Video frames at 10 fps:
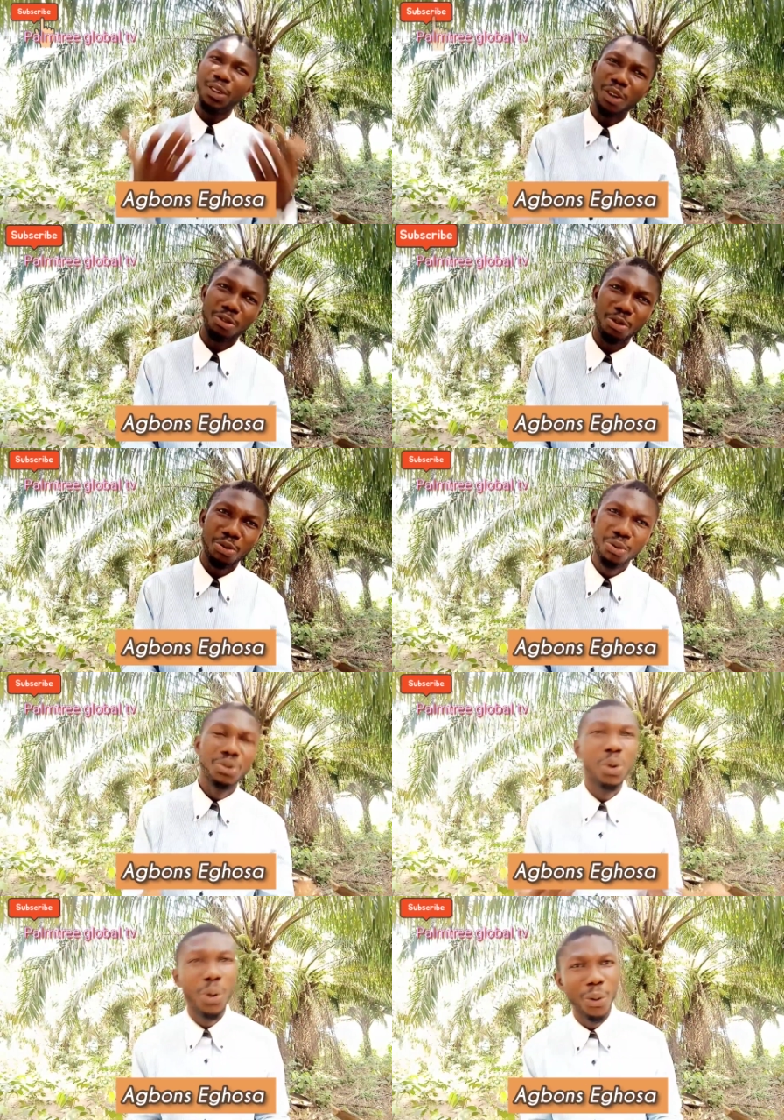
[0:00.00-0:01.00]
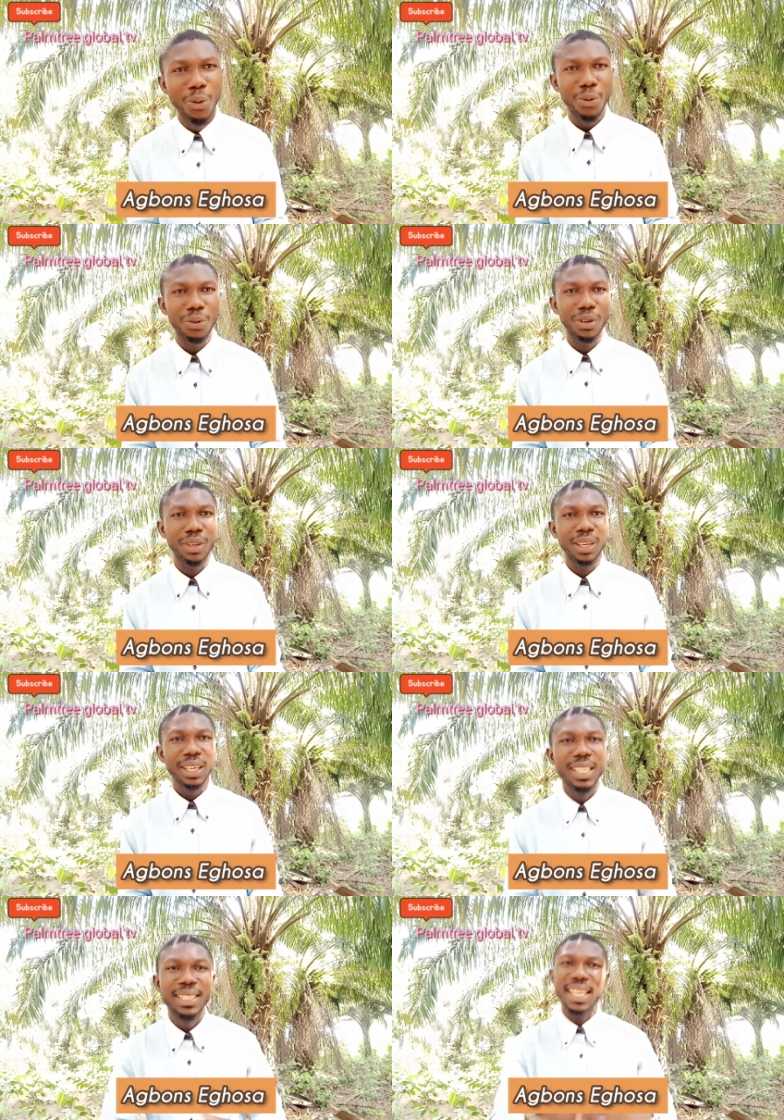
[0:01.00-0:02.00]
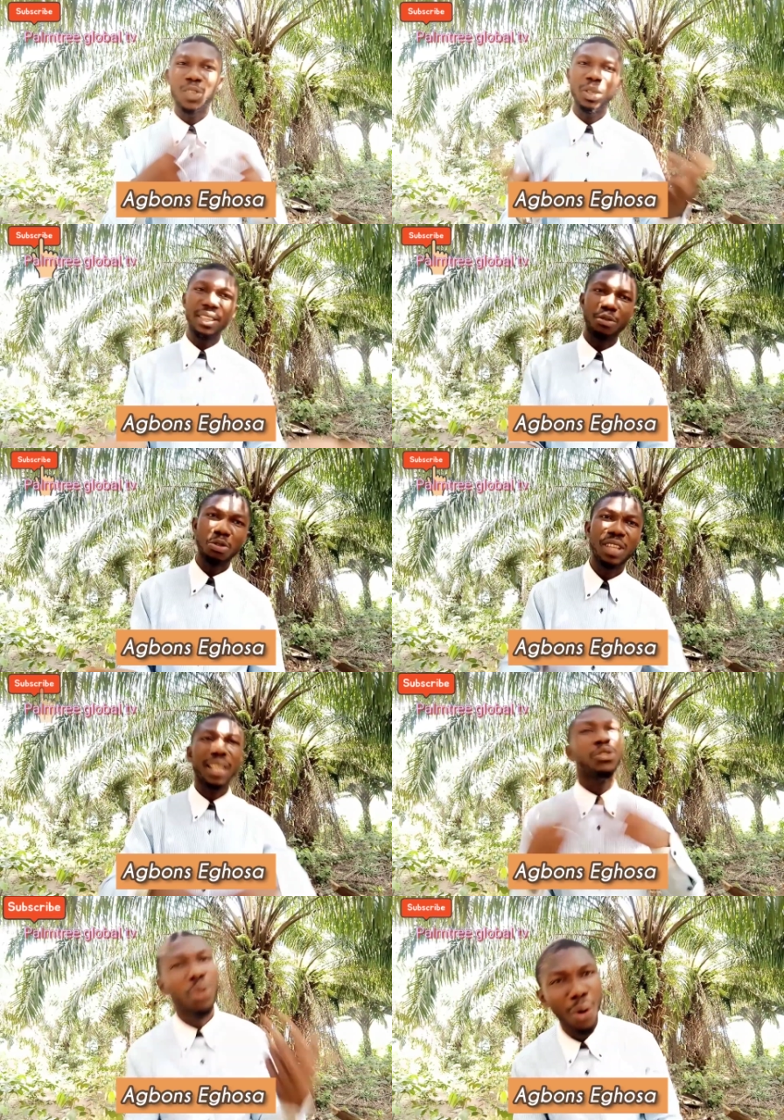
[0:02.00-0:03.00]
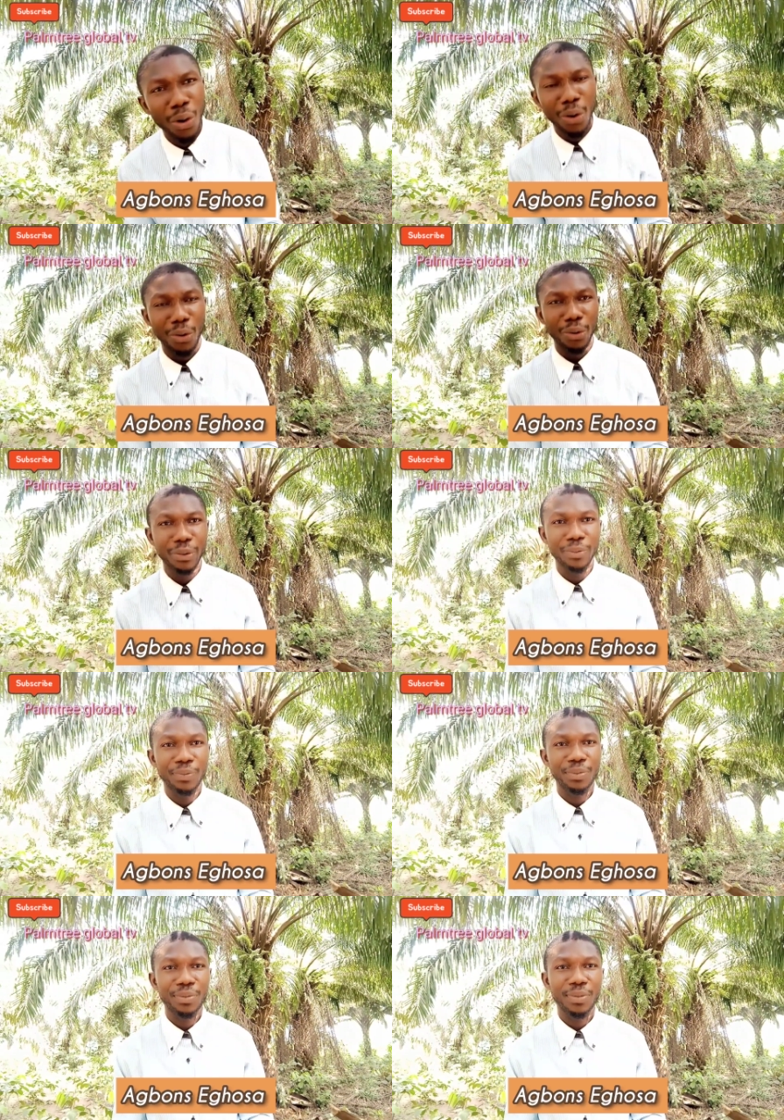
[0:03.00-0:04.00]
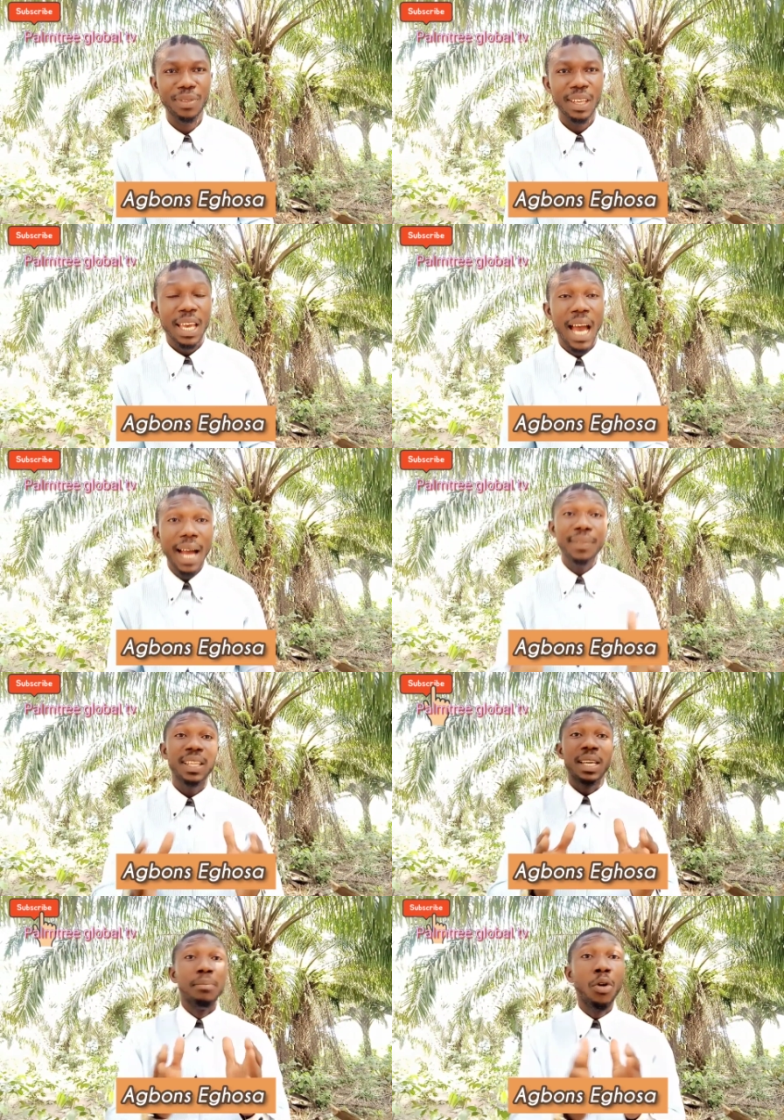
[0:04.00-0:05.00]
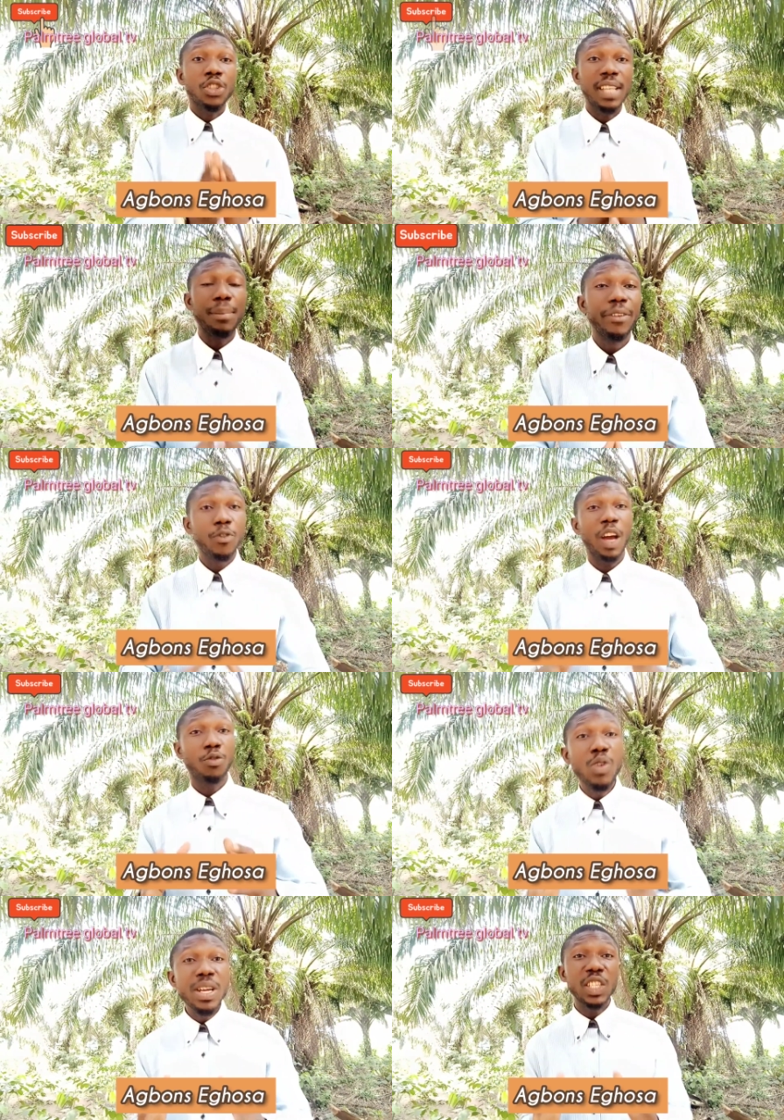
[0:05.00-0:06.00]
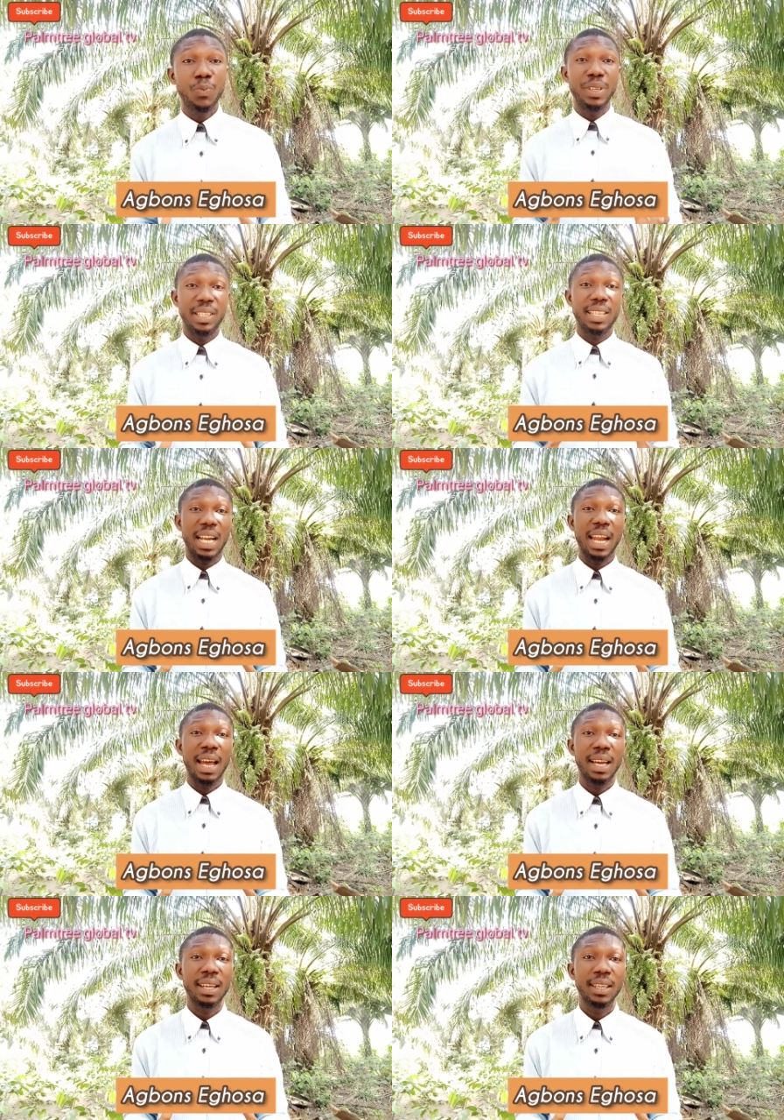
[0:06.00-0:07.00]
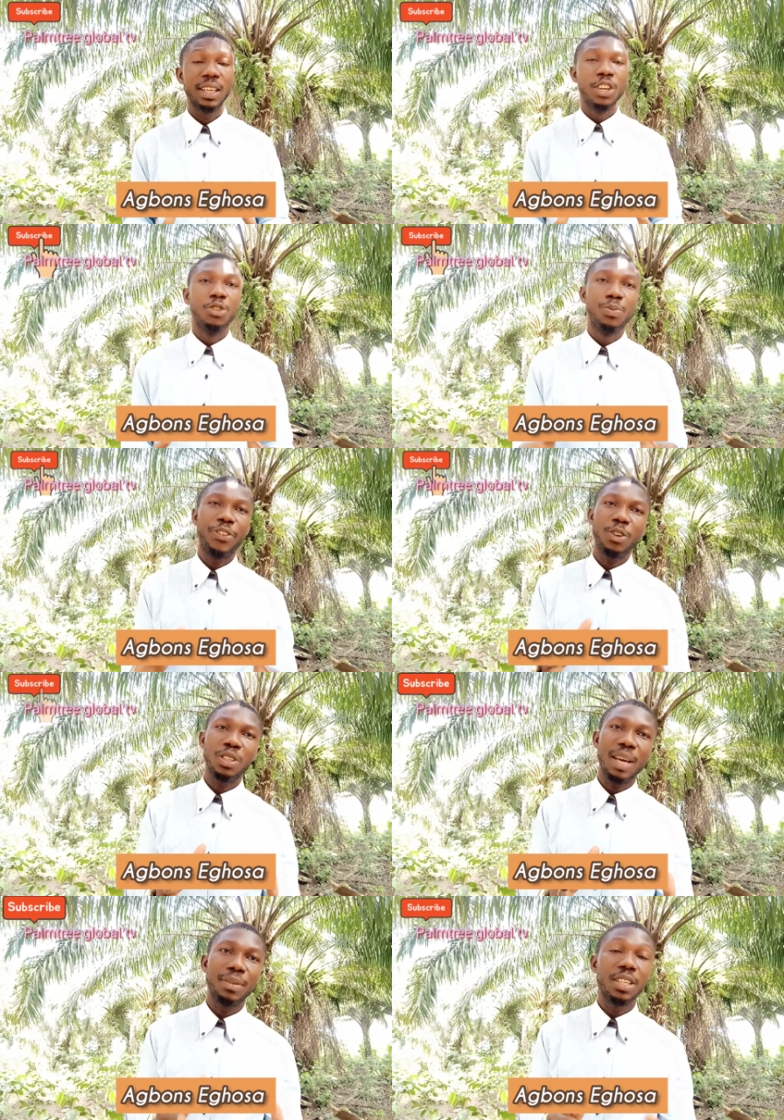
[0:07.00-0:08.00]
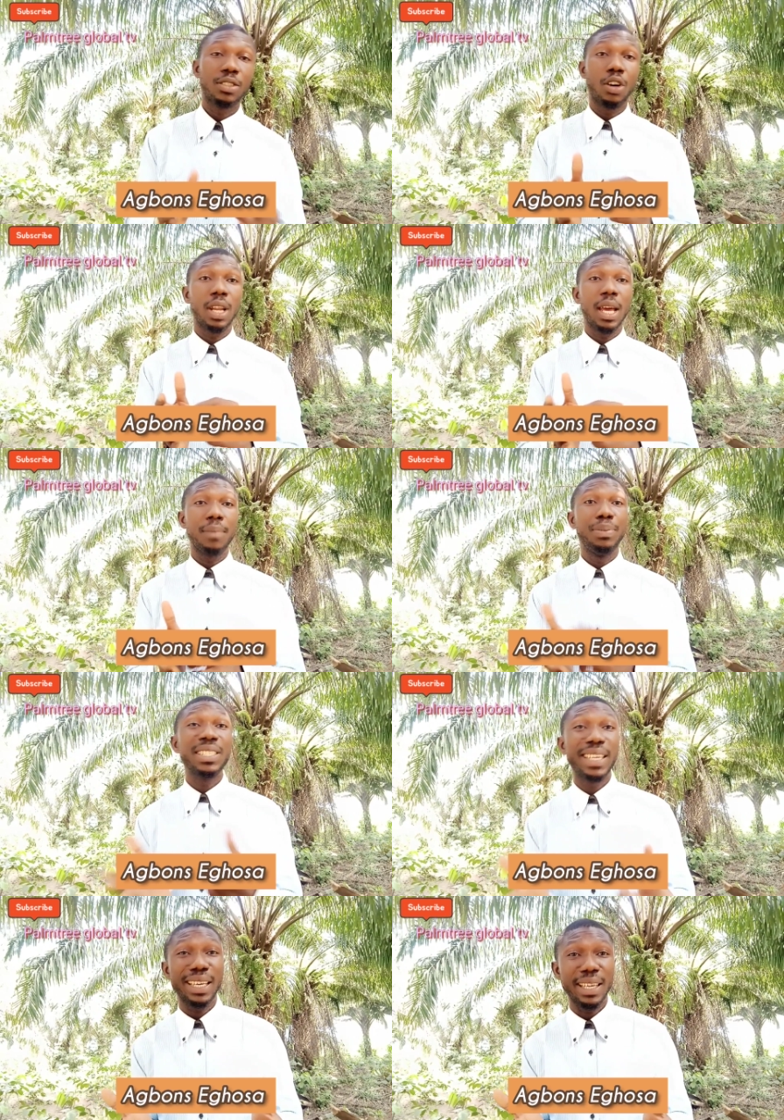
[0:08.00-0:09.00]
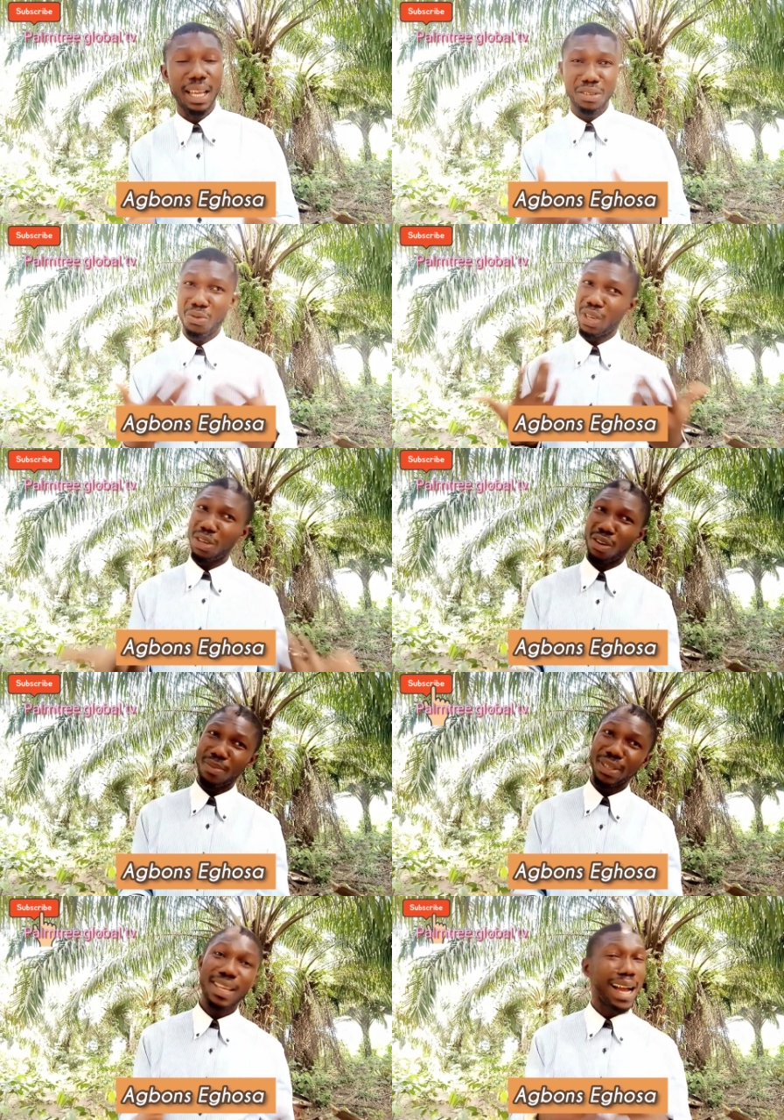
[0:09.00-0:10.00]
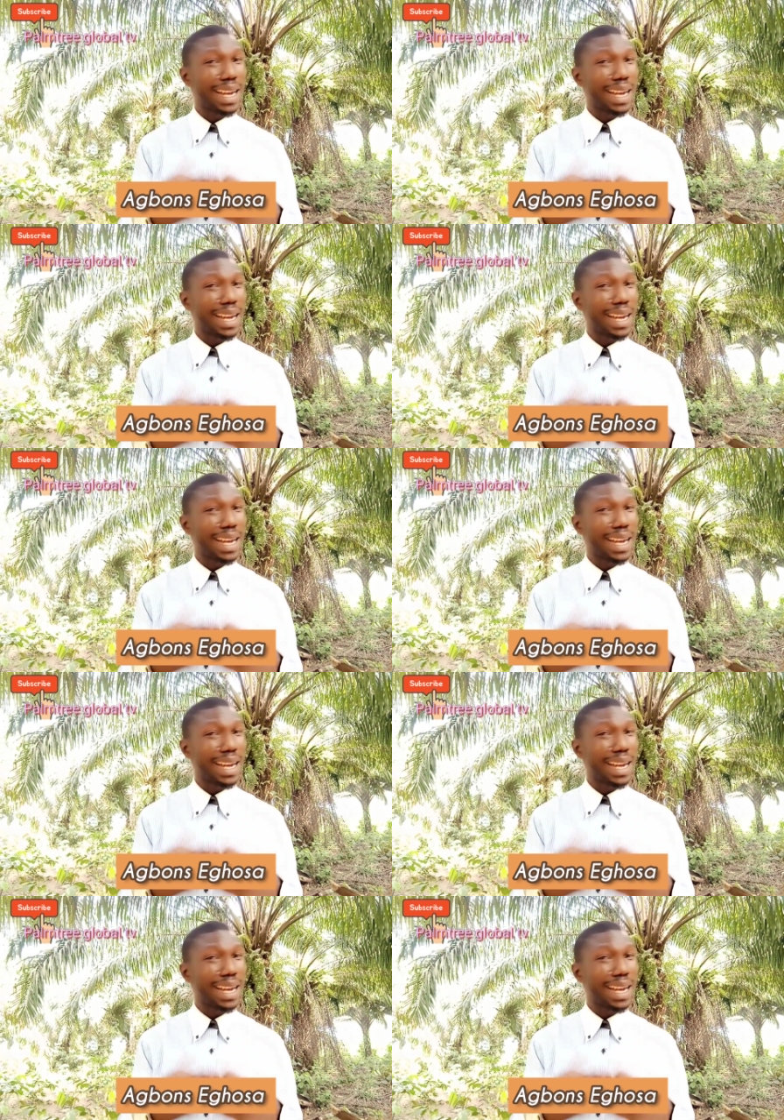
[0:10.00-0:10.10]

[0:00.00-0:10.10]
Very simple. Very, very, very simple. She's not hawking it. She's doing this business in a very busy place.